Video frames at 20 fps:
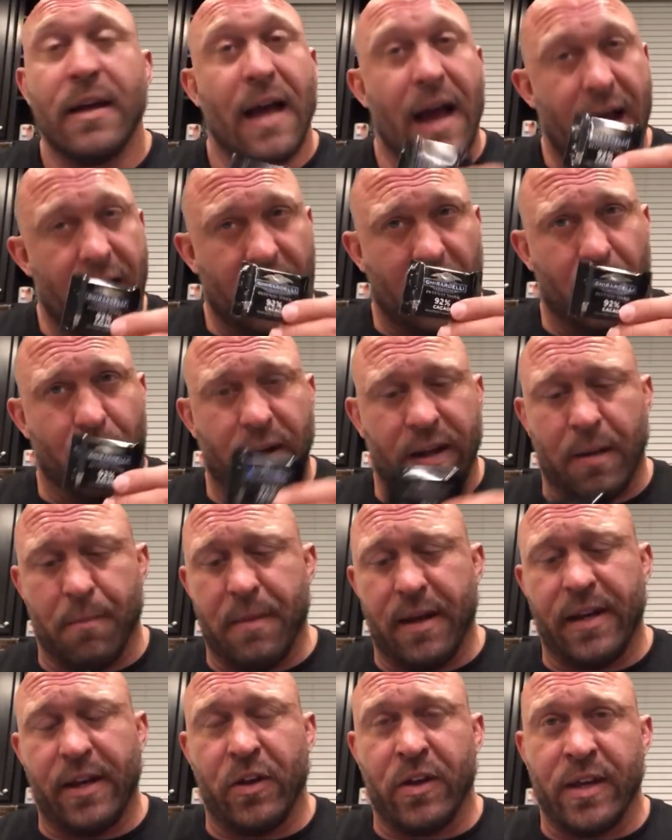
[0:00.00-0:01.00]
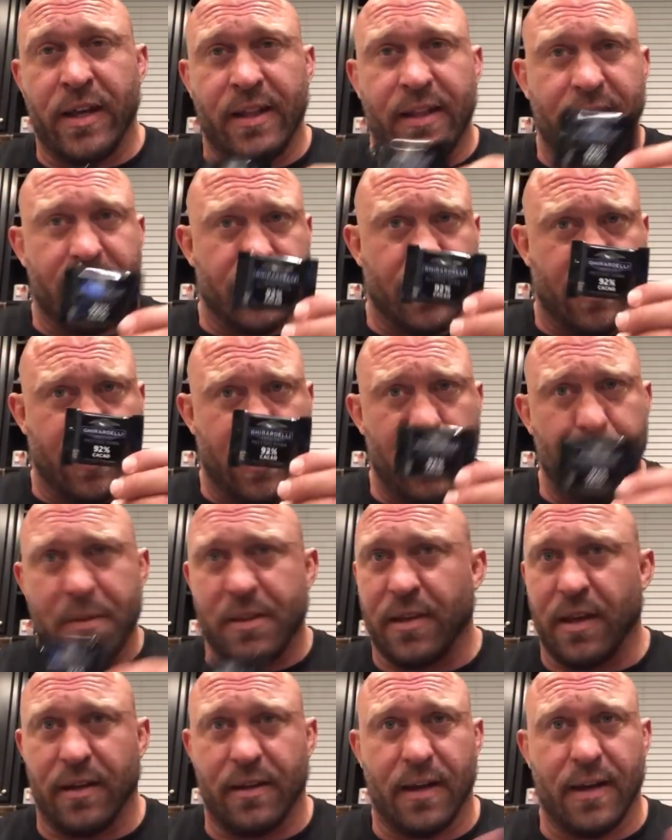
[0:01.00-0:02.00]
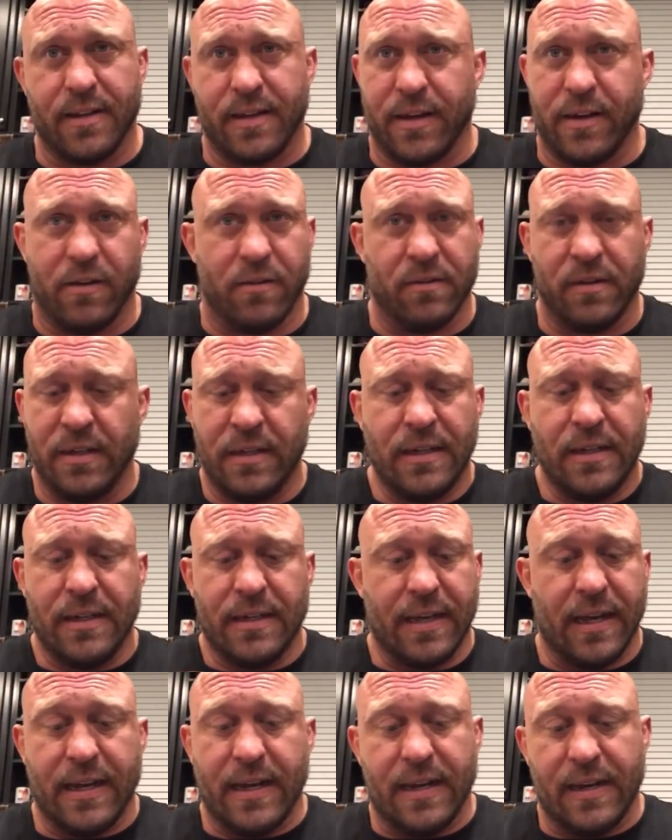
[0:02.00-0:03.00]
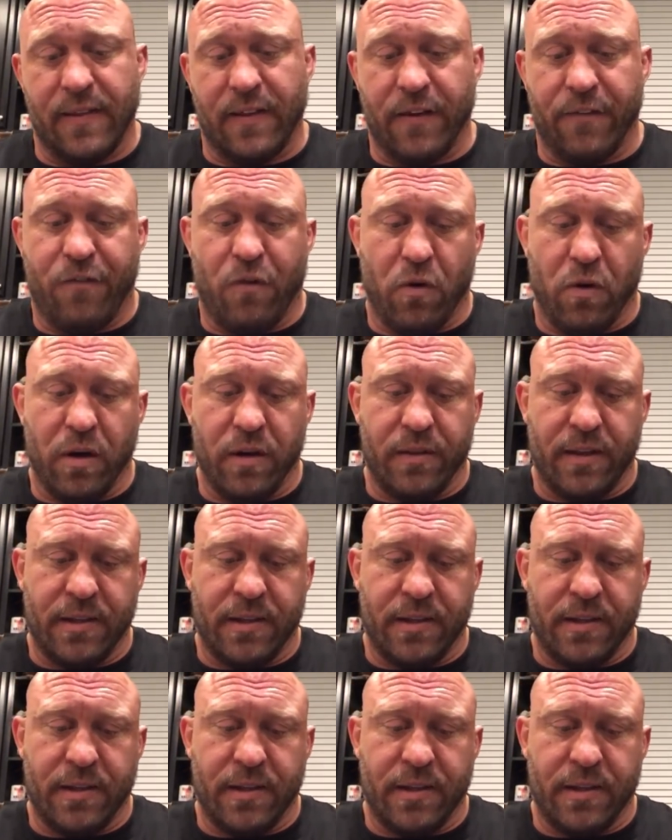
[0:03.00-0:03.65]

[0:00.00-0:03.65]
Highly recommend it. You can get these on Amazon, guys. I don't get anything for it.